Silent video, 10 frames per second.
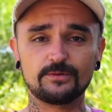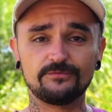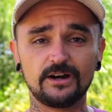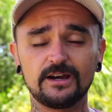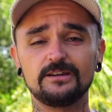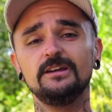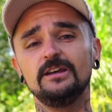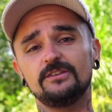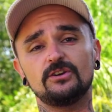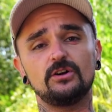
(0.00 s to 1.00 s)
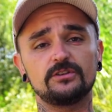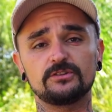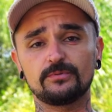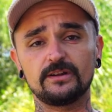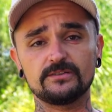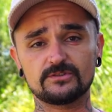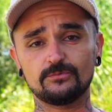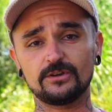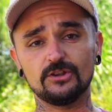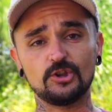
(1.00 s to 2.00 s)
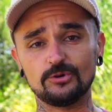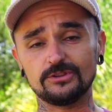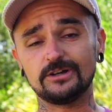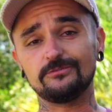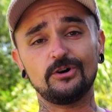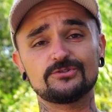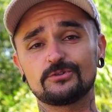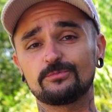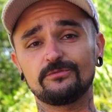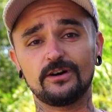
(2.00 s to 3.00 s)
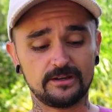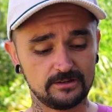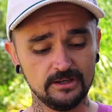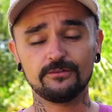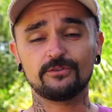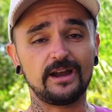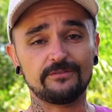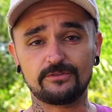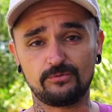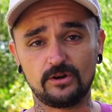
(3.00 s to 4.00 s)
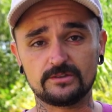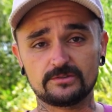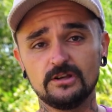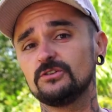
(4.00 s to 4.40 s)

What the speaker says: provide that all the other brands that we all know and love also provide for half the price.